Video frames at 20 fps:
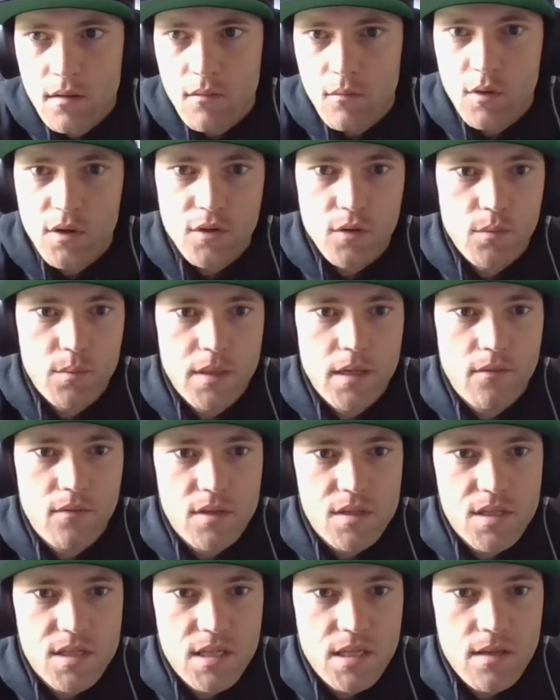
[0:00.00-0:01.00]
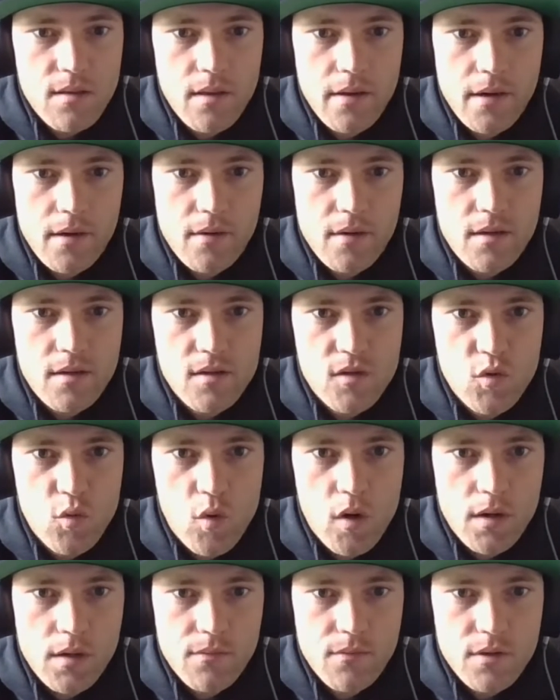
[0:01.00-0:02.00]
What you'll be able to see there is
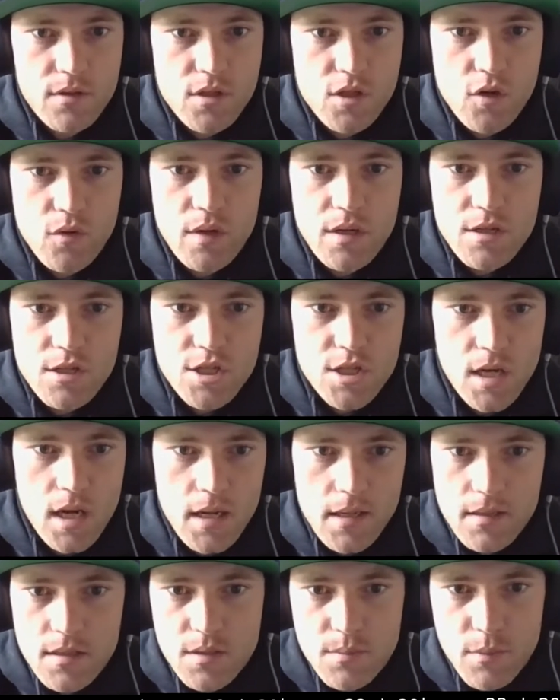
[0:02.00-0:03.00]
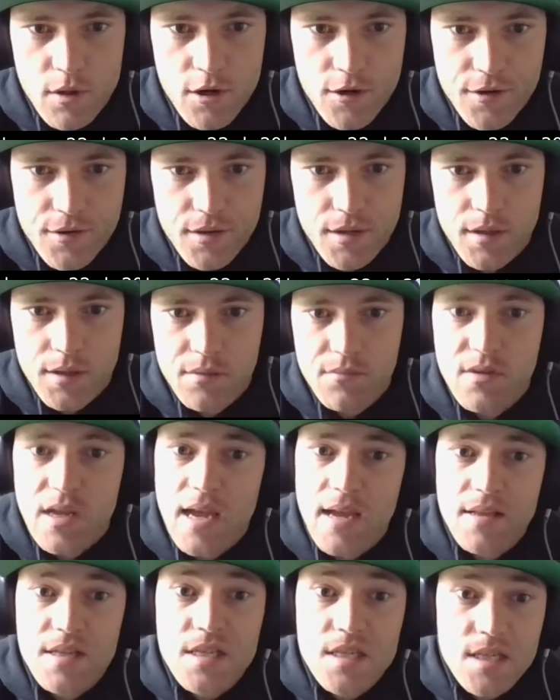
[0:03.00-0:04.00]
one of the screenshots, part of
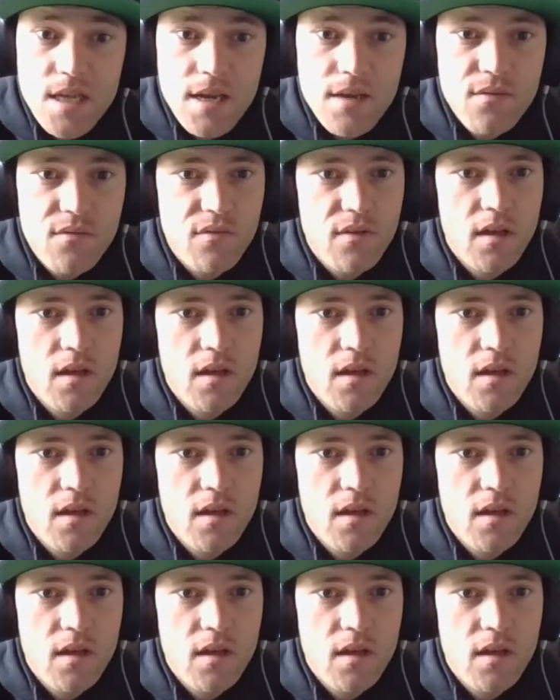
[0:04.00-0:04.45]
yanSafe.